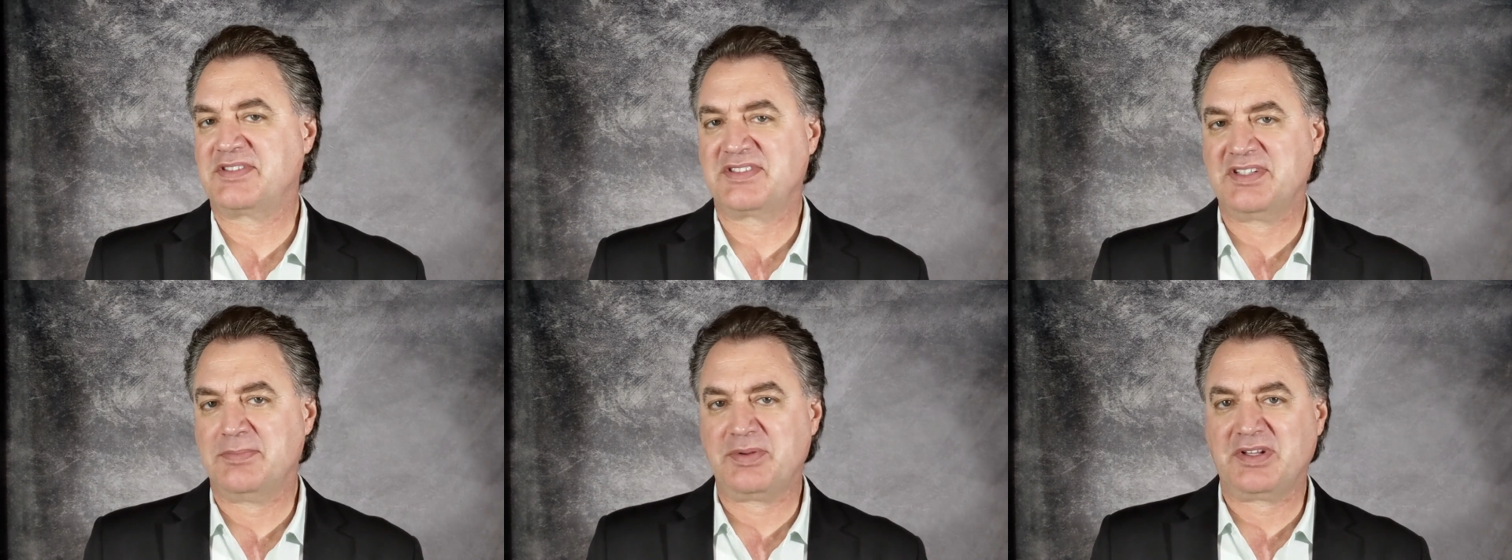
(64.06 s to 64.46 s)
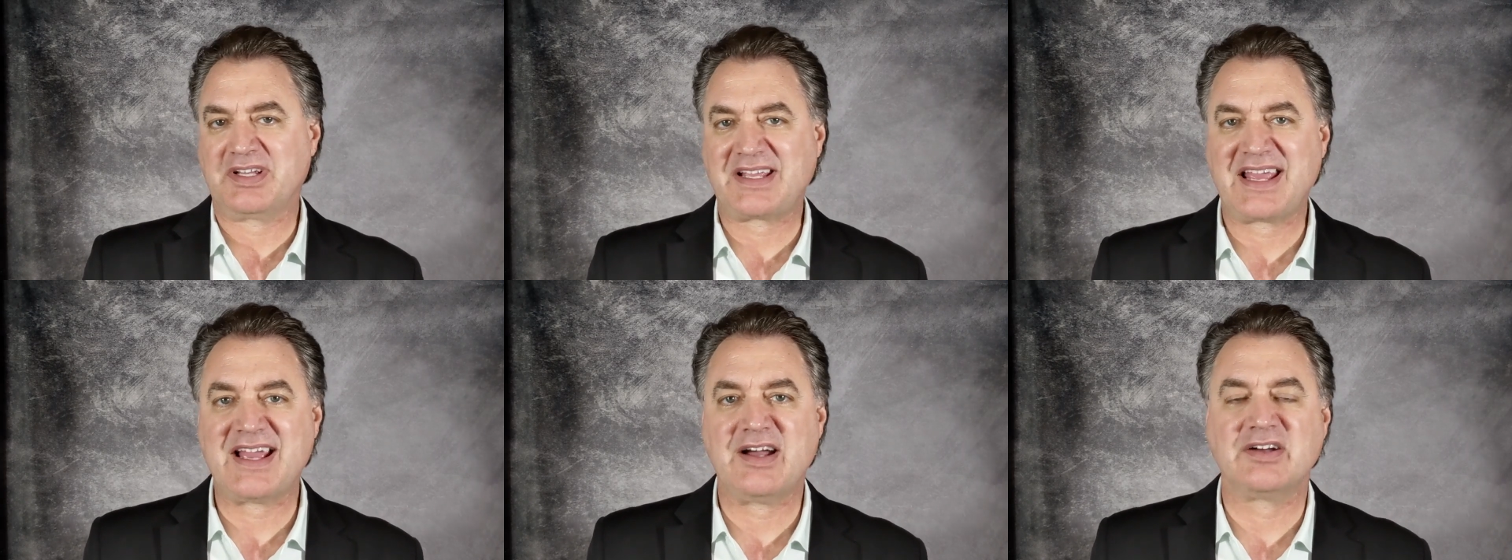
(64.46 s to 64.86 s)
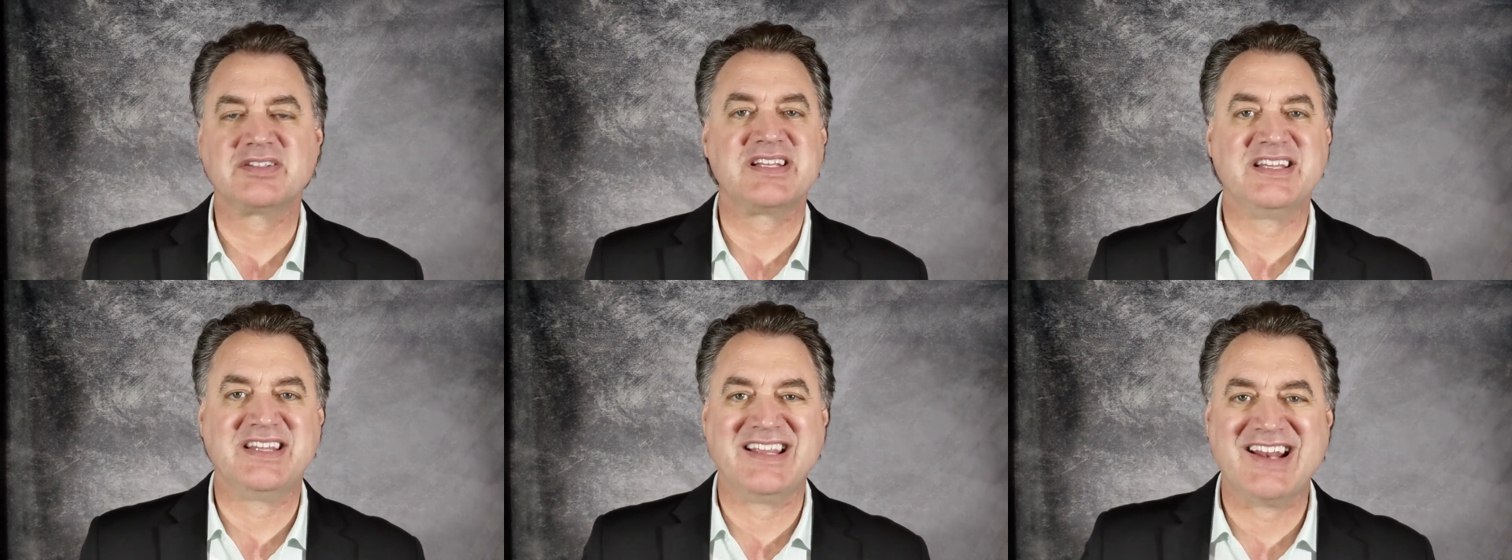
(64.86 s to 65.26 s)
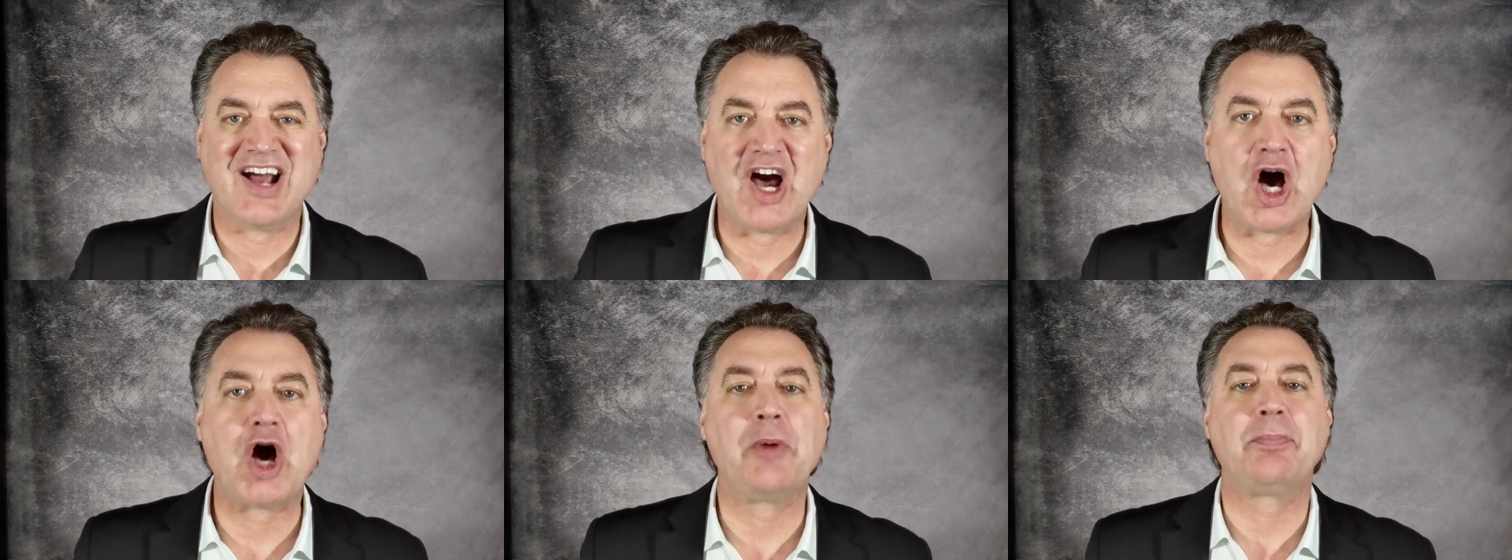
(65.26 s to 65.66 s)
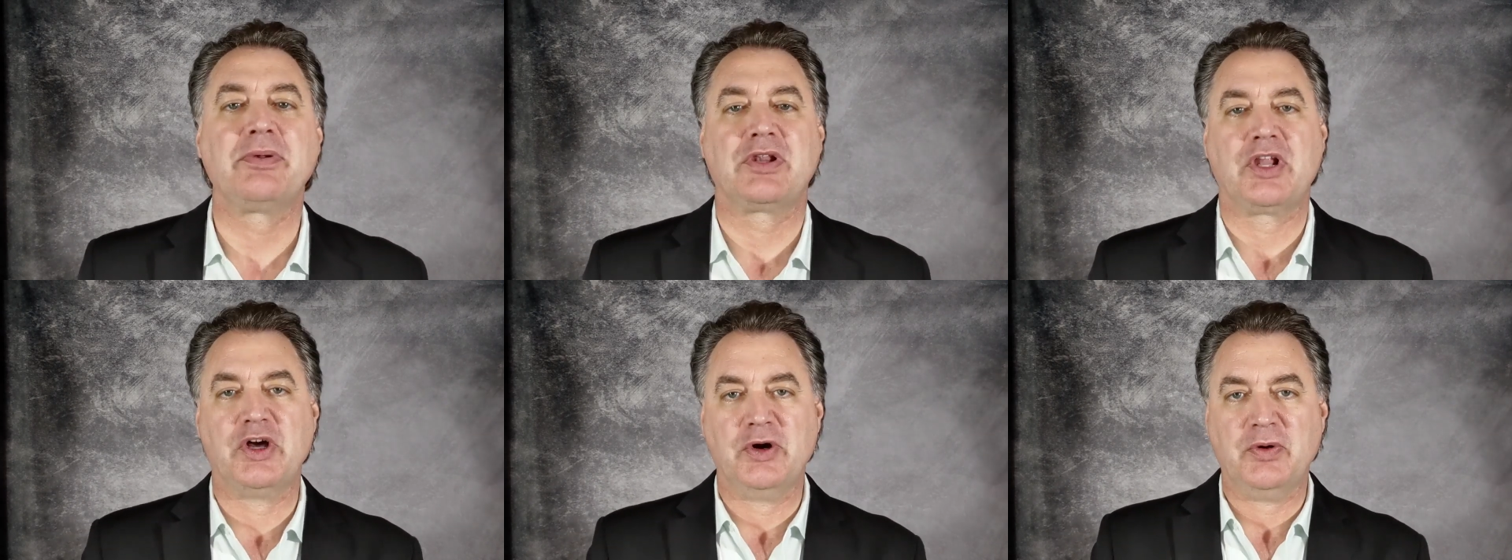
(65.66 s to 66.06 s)
a simple account, and then
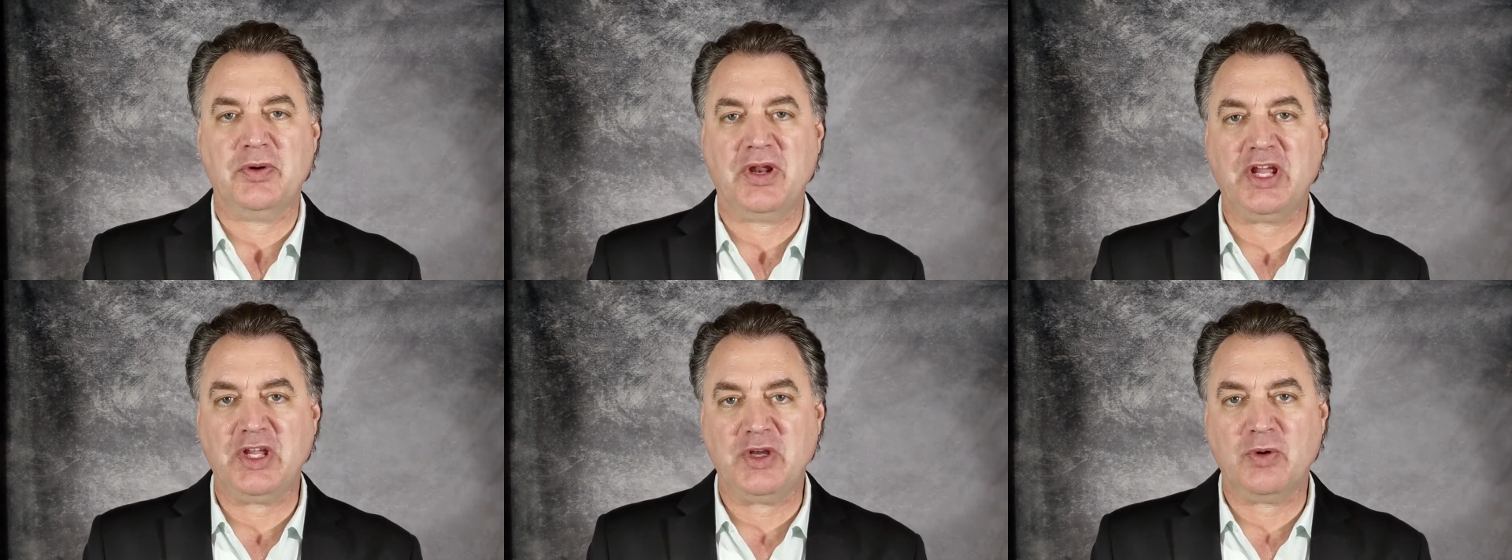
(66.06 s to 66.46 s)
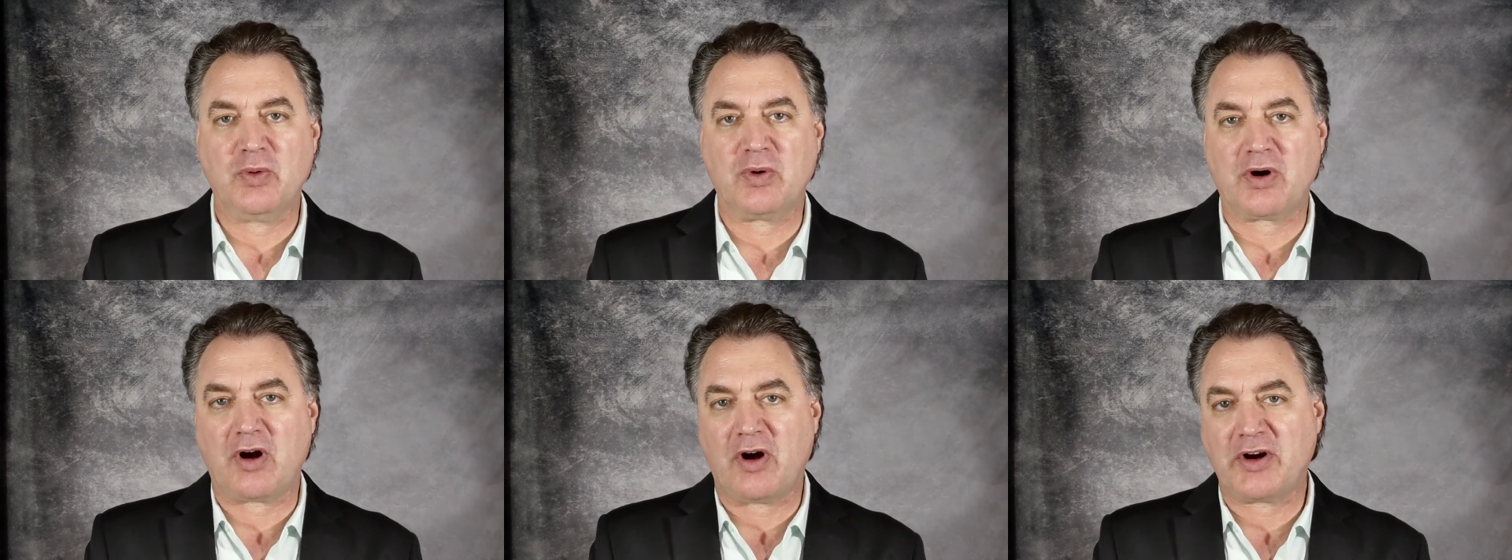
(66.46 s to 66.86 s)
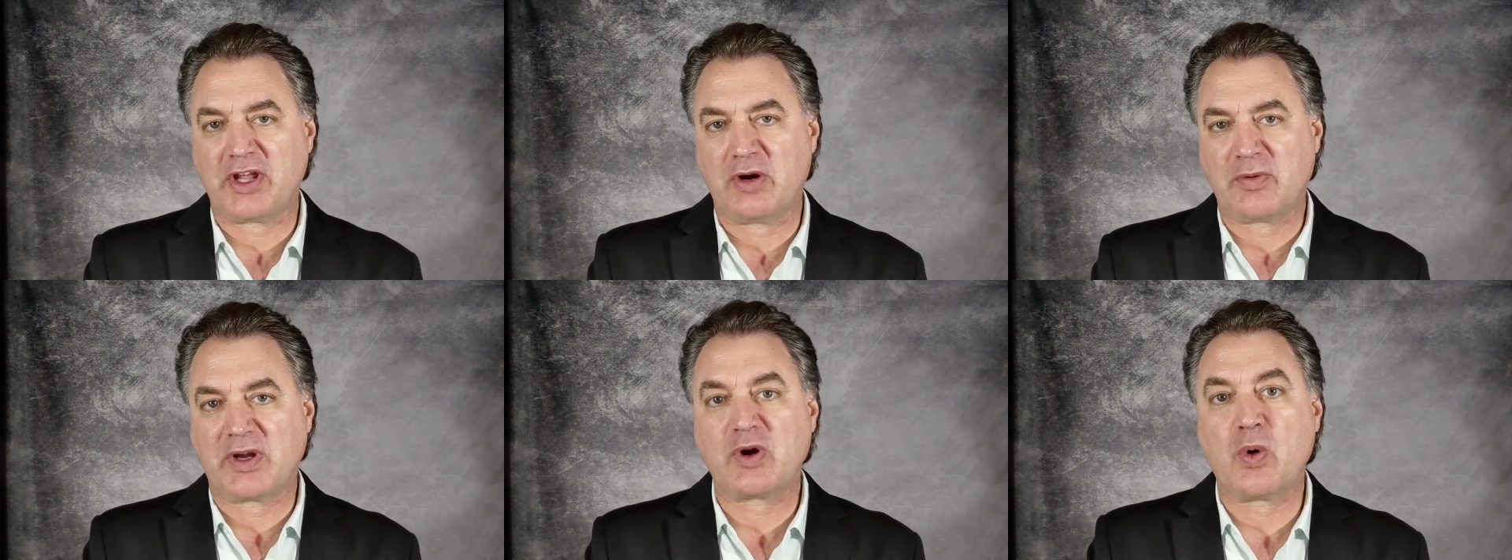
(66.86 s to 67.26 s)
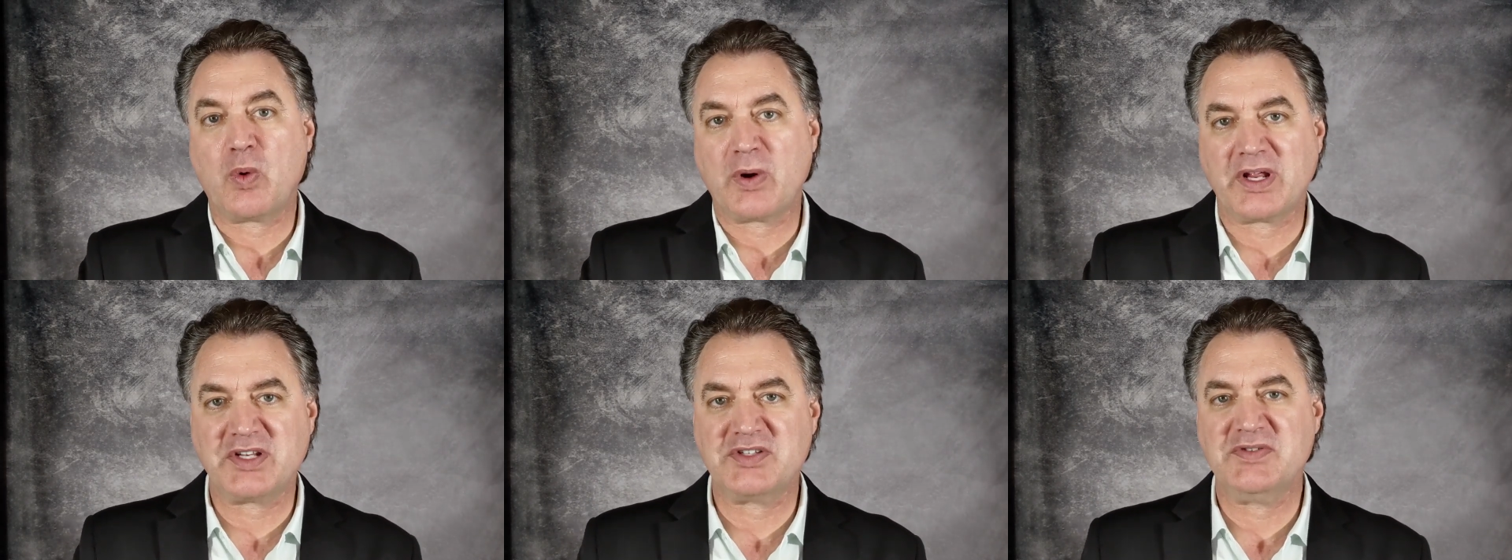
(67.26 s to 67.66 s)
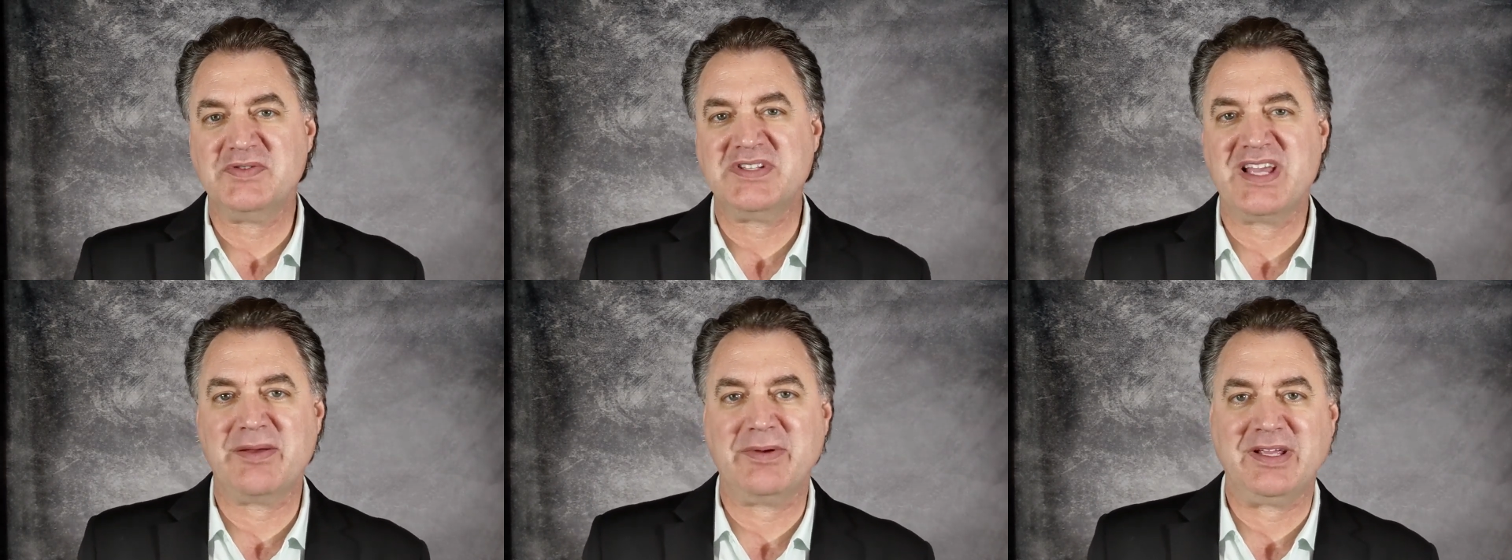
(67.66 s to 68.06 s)
upload your audio recording to
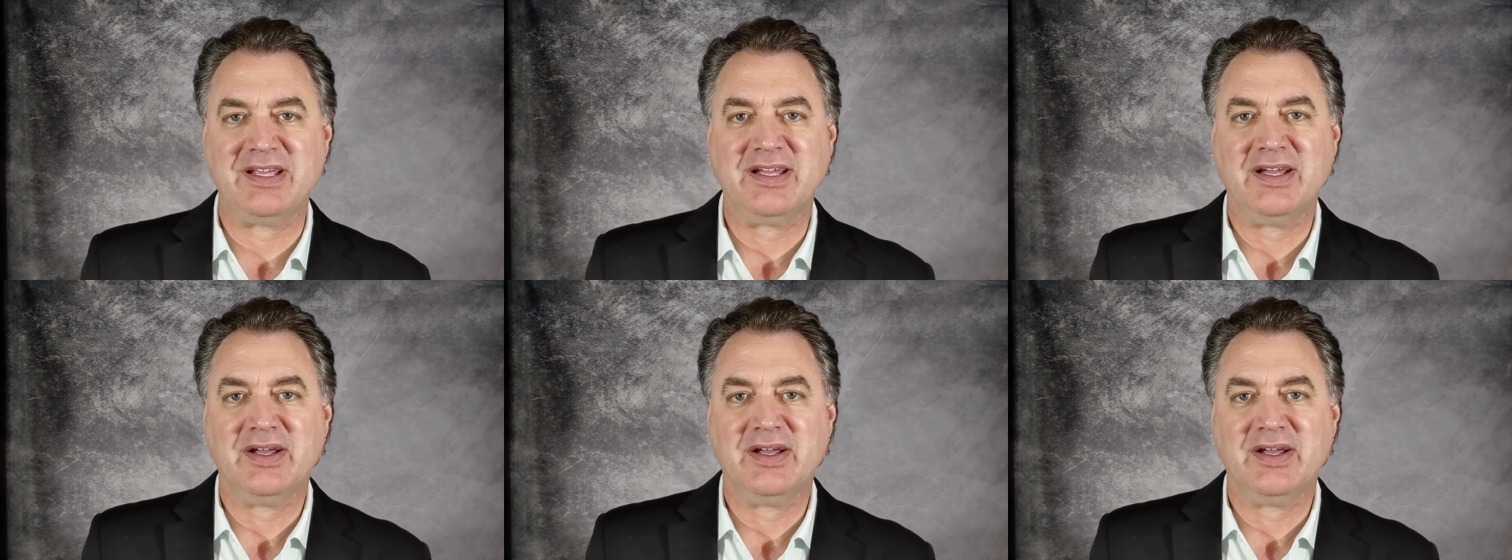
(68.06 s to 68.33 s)
Temi.